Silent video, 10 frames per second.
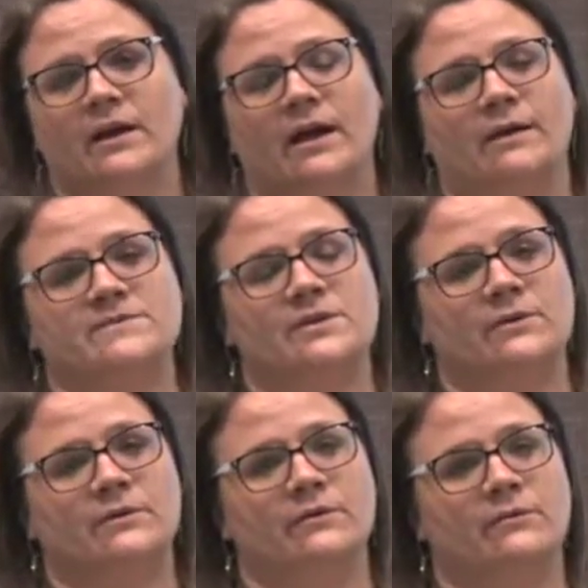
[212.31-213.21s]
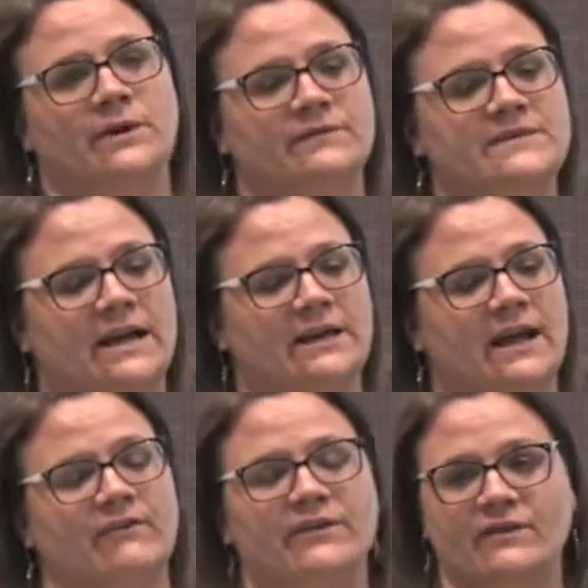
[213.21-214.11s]
Um, so we've done
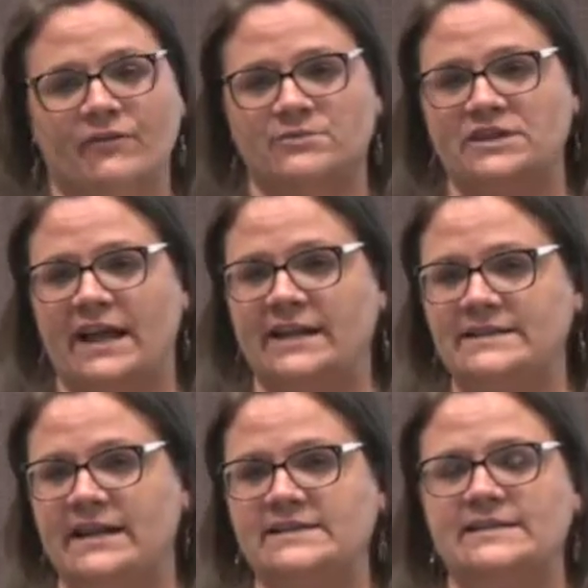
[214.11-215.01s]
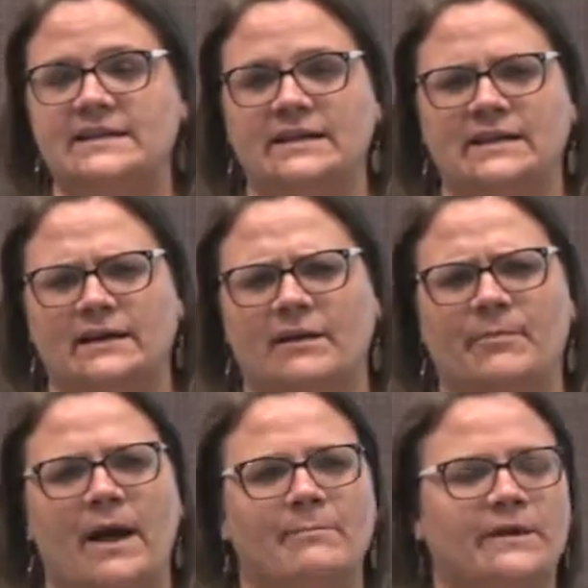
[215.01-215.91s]
everything from genetic testing, um,
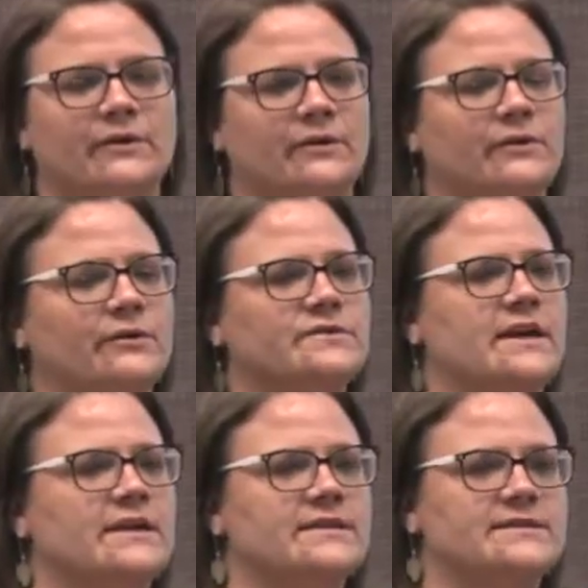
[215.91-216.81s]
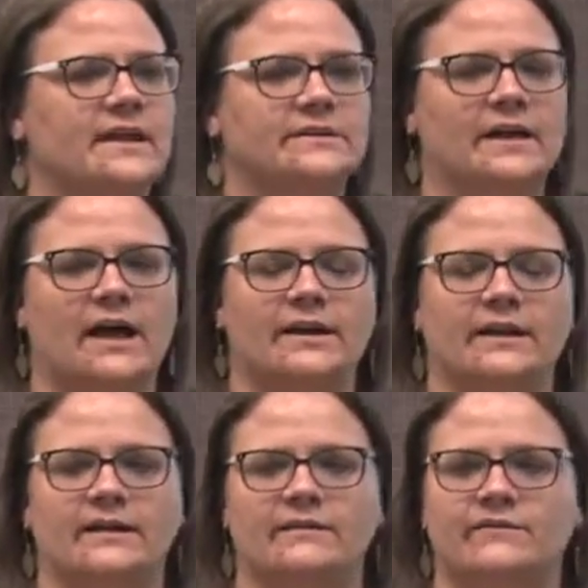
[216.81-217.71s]
Bob Miller, who does a lot
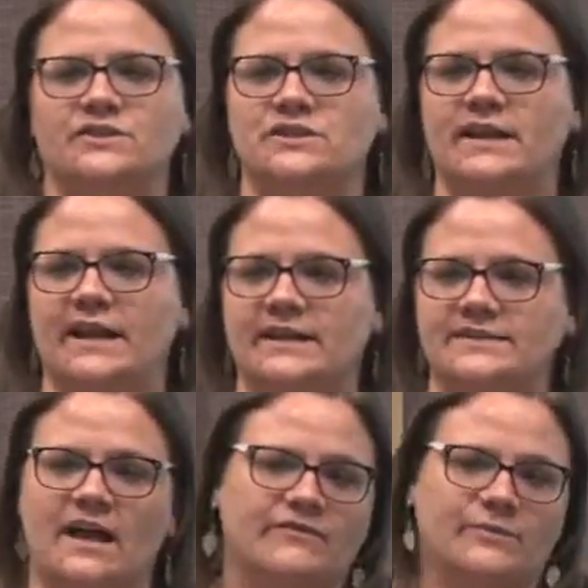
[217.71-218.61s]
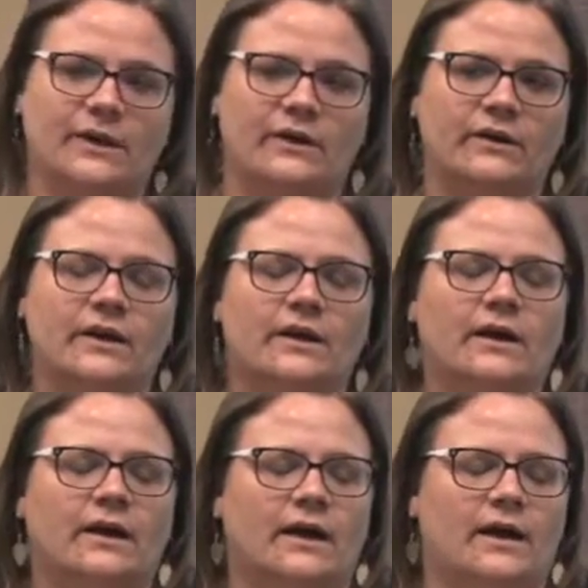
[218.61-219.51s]
of the genetic software
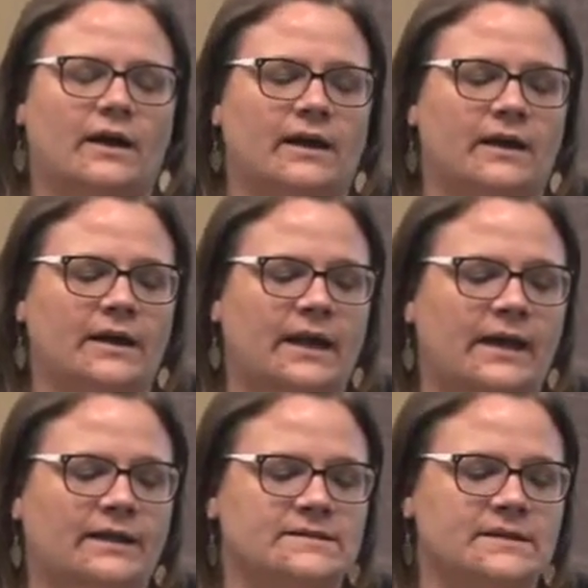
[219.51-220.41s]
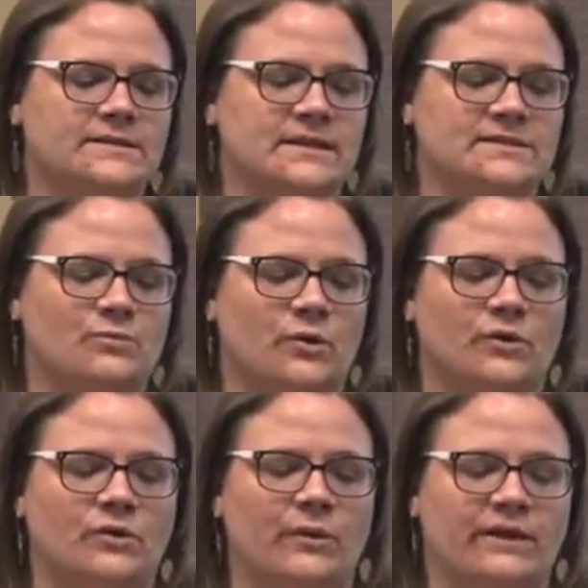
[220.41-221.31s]
uh, and does
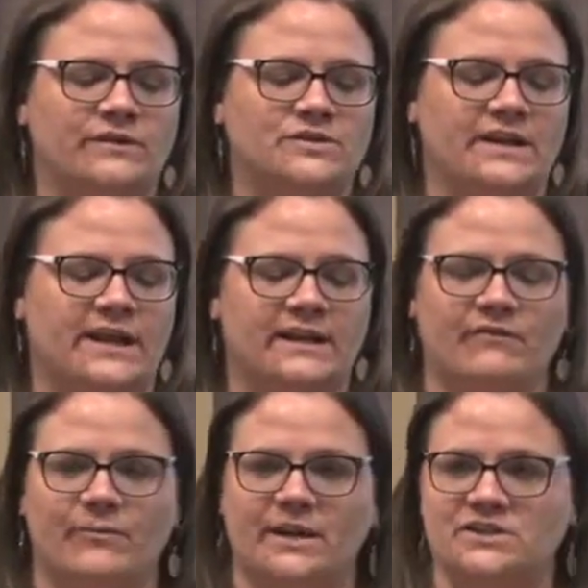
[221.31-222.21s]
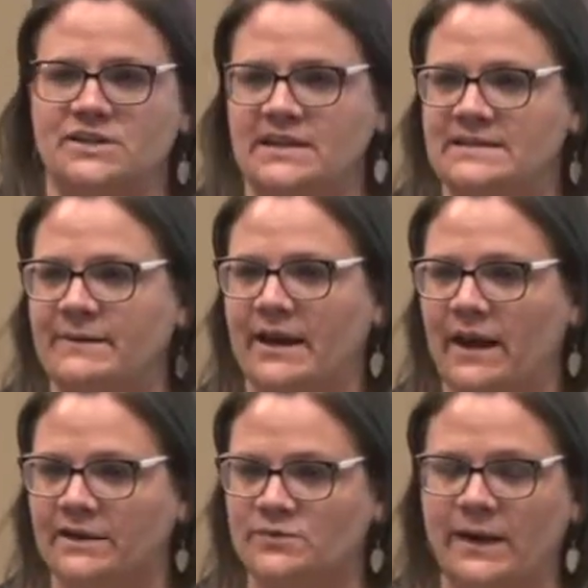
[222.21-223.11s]
work with genetic information. He's been
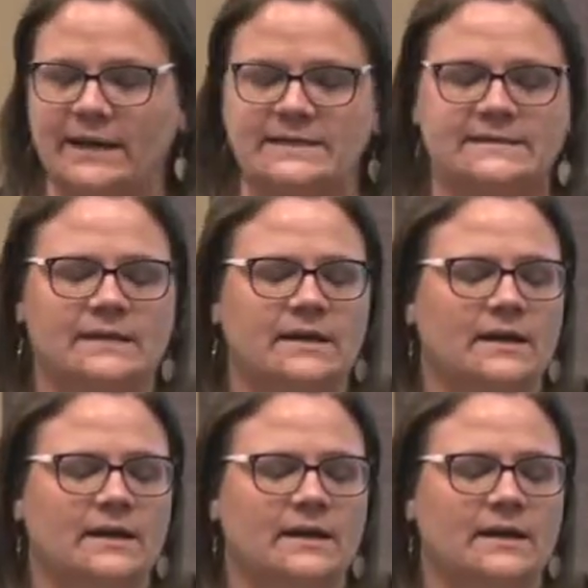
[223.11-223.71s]
on twice.